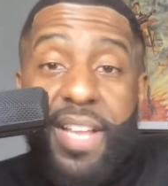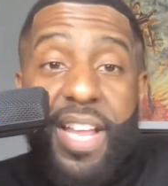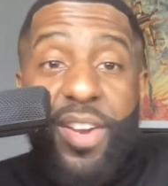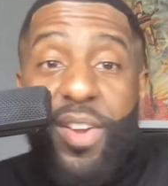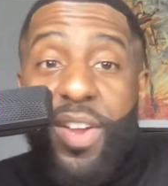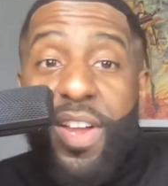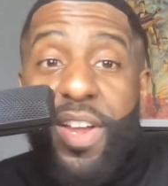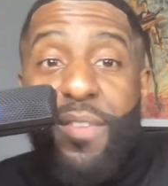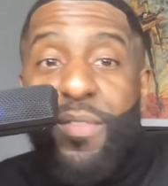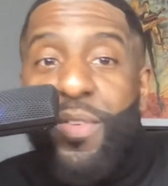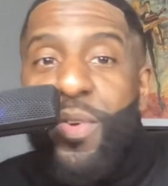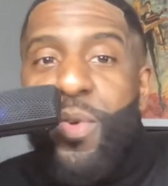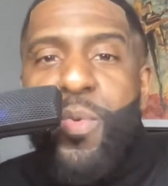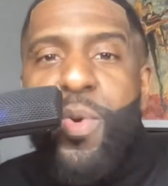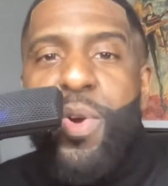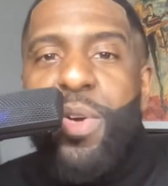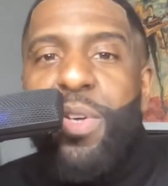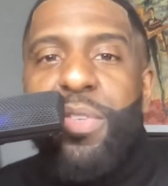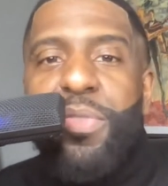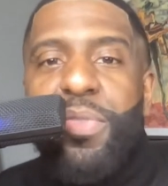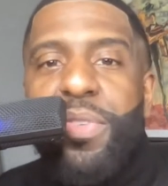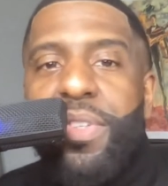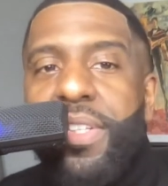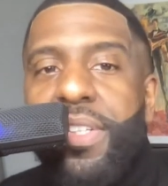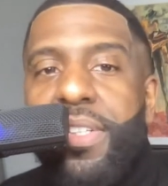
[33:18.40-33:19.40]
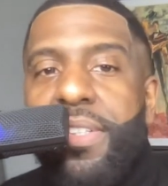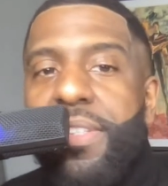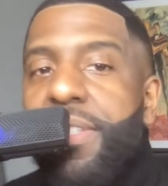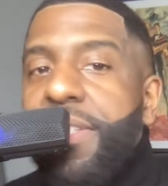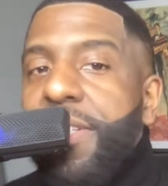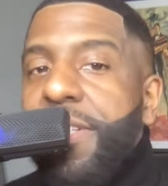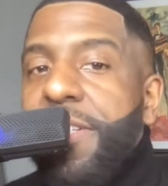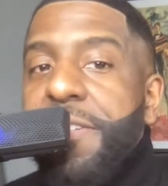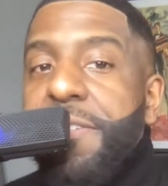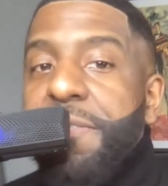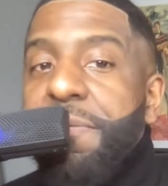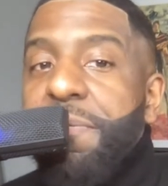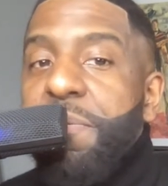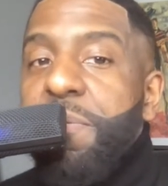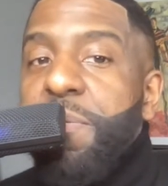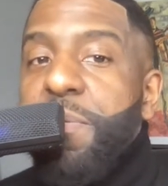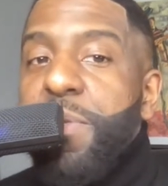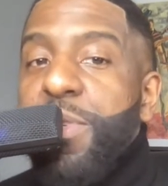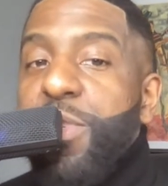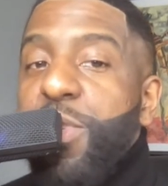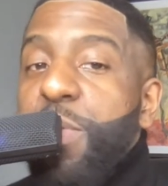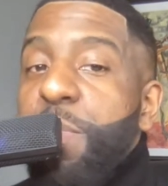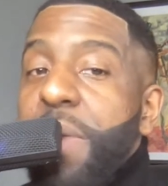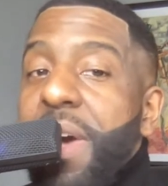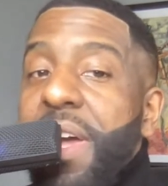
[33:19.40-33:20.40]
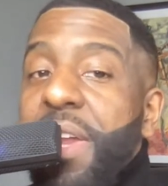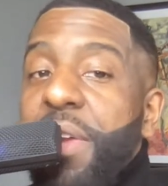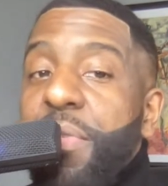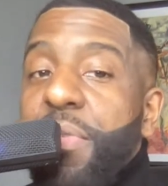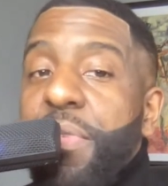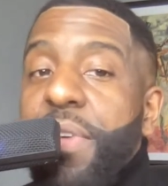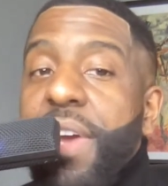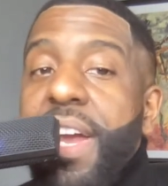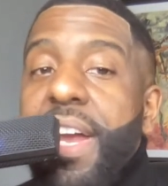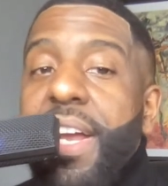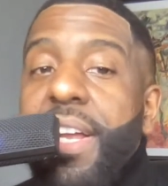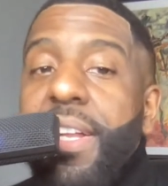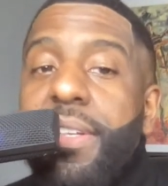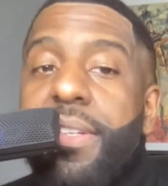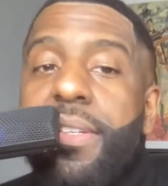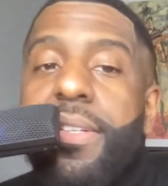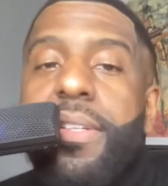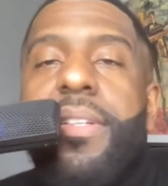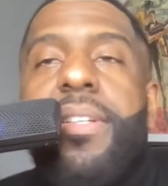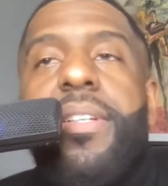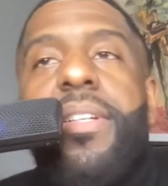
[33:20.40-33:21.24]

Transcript: I don't have no words for this. As a matter of fact,